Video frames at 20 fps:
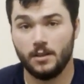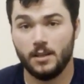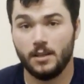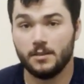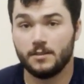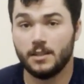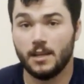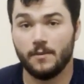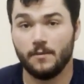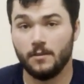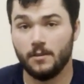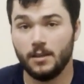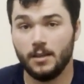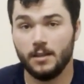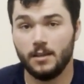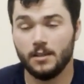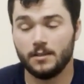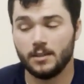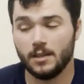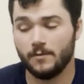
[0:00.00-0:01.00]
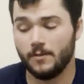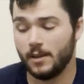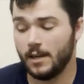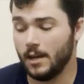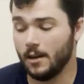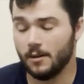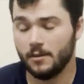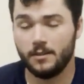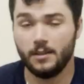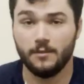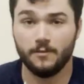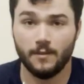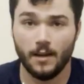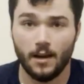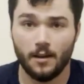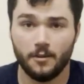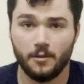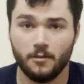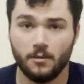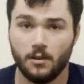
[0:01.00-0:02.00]
It doesn't have a guaranteed
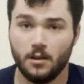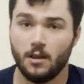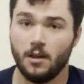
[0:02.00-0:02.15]
value.